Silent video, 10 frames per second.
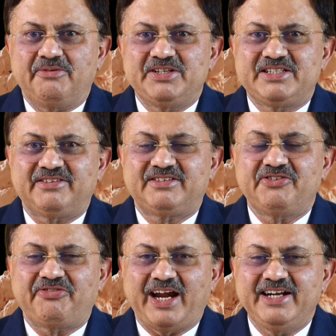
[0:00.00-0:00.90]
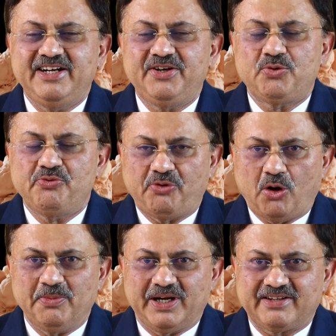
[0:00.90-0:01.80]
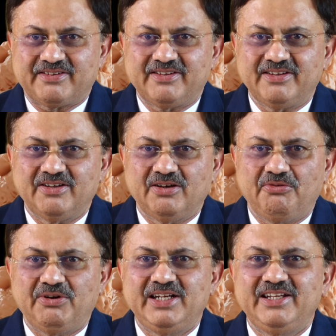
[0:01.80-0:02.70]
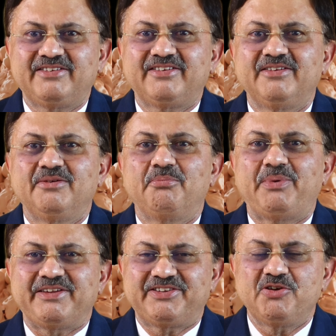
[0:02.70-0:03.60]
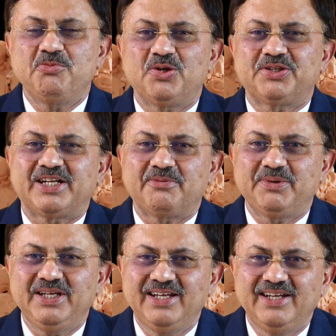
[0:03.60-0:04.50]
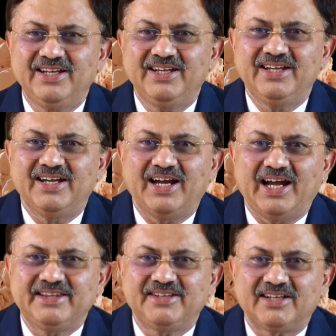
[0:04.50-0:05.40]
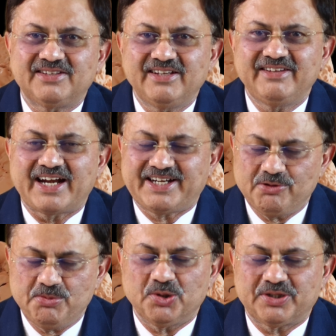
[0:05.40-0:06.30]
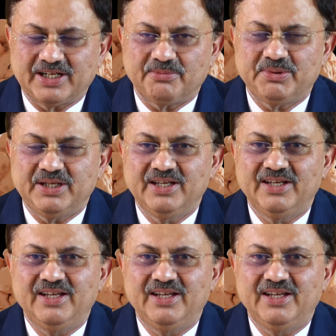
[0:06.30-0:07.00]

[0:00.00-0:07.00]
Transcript: which is defined in two formats. One is passive immunotherapy and the other is active immunotherapy.